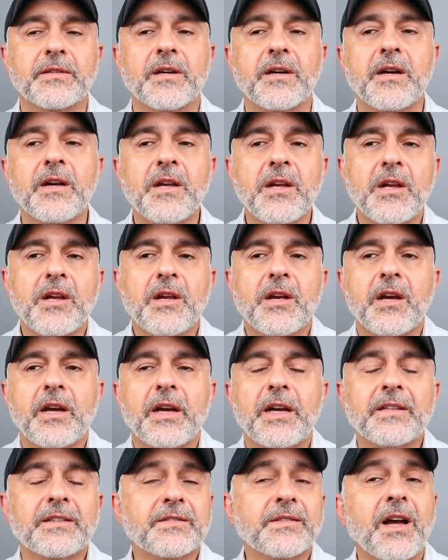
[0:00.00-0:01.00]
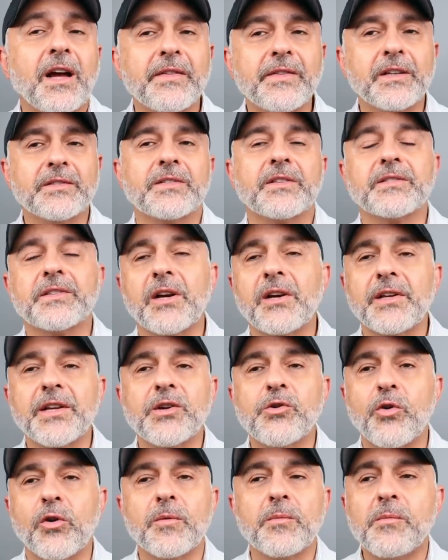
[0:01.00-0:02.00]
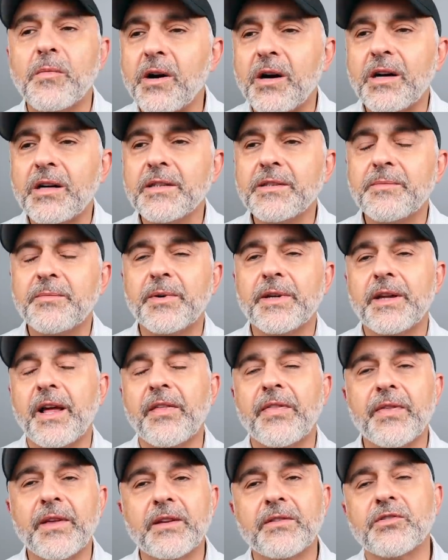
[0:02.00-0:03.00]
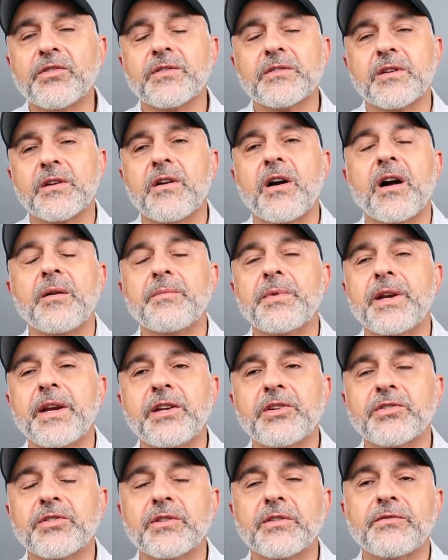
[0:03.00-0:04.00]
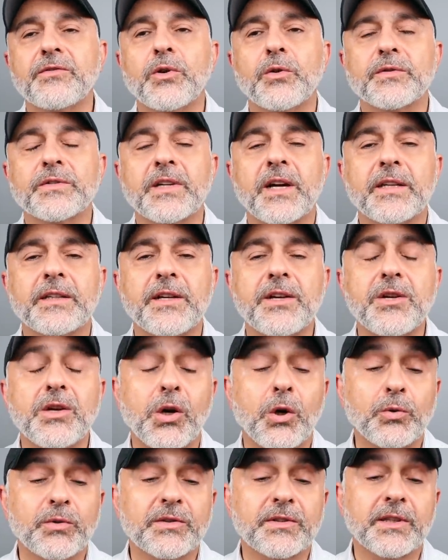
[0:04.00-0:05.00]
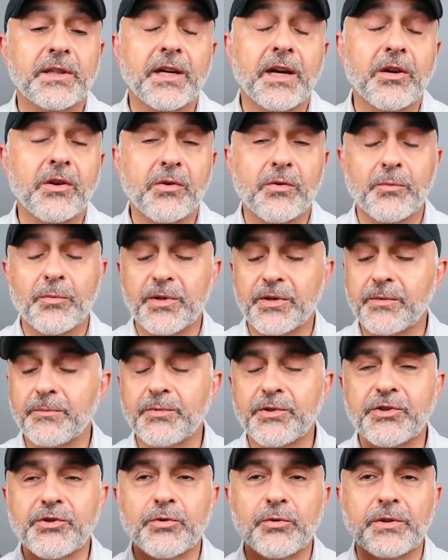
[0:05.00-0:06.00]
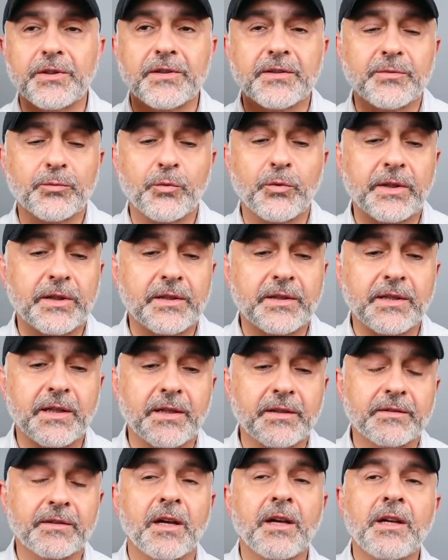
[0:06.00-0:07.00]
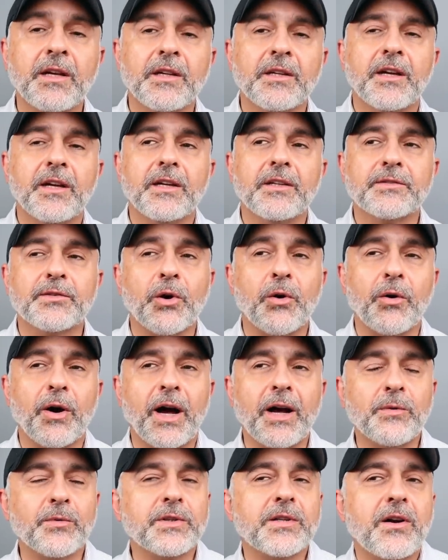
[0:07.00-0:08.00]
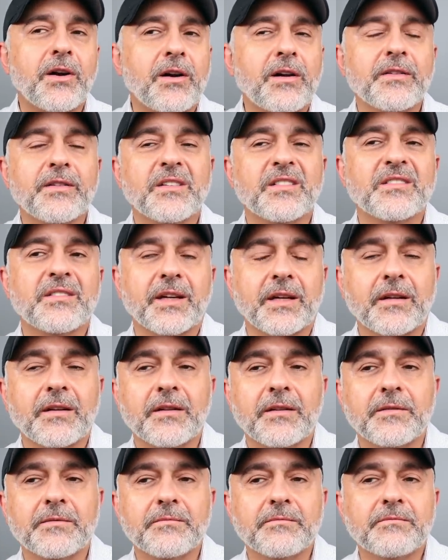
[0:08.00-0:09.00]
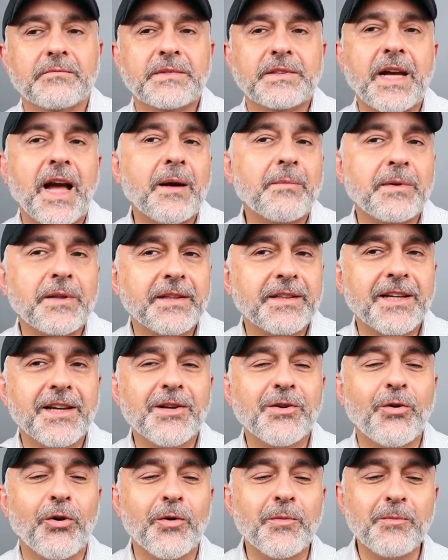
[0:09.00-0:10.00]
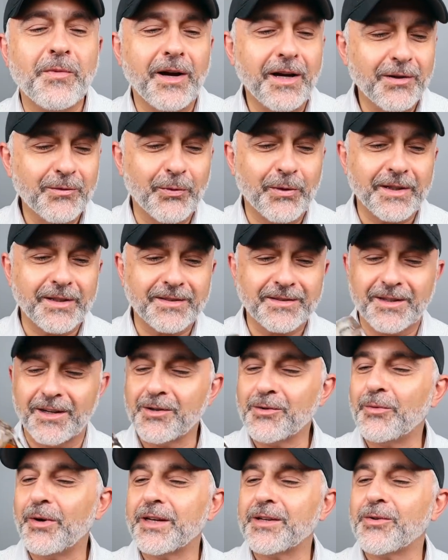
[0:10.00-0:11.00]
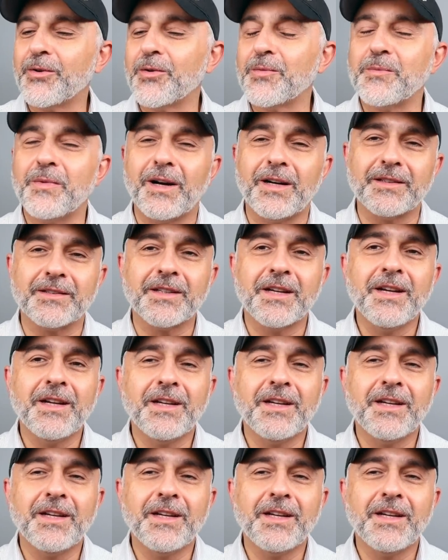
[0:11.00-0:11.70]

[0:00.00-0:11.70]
Uh, it's not necessarily gourmand, but I think just a combination of those kind of notes together with the patchouli is what it does. So I would call this like a dabbling in gourmand when it's not quite gourmand.